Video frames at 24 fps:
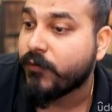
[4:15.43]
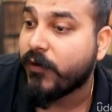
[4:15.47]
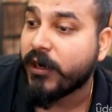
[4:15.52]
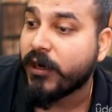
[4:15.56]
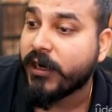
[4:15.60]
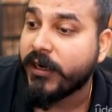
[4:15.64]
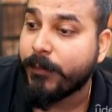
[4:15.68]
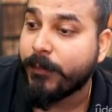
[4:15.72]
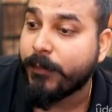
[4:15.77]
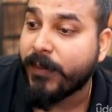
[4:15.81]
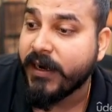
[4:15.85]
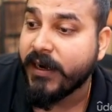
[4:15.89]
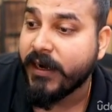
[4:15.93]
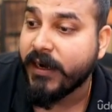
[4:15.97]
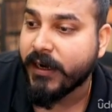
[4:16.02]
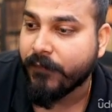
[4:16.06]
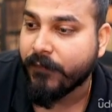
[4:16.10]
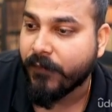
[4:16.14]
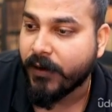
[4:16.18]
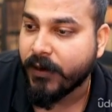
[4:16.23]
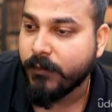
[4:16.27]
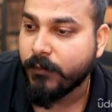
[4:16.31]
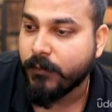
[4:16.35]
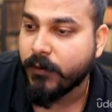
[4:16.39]
for a dependent
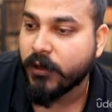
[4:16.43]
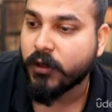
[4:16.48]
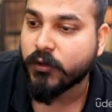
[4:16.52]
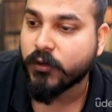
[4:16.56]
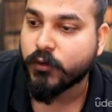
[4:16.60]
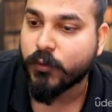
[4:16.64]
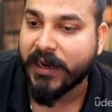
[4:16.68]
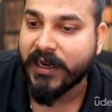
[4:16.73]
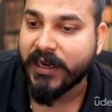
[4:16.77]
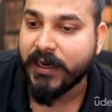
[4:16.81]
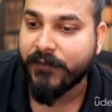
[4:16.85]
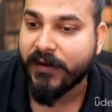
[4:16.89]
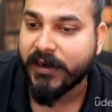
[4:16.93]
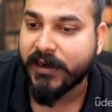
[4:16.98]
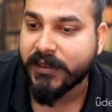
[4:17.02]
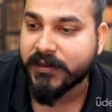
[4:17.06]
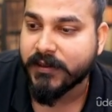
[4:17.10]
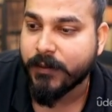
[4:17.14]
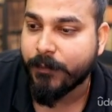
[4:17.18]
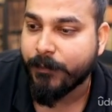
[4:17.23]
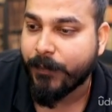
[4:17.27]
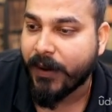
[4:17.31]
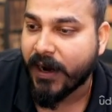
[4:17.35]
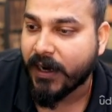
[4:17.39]
event because one event
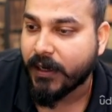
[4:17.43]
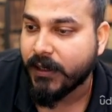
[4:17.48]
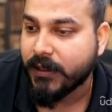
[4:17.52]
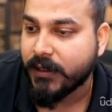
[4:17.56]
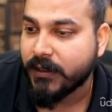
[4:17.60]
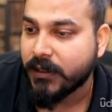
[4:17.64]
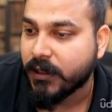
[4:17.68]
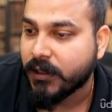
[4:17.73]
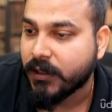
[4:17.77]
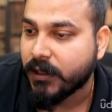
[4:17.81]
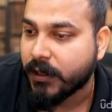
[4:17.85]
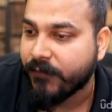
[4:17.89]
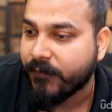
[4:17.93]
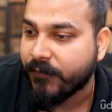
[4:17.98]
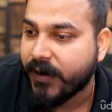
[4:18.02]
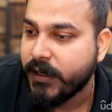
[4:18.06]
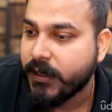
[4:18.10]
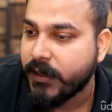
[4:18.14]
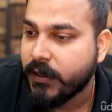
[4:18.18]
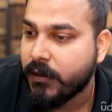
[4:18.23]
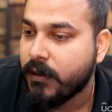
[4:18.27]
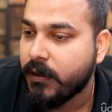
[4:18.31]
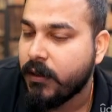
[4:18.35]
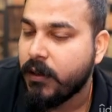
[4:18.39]
is impacting the other
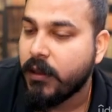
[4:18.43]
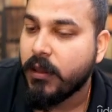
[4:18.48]
event.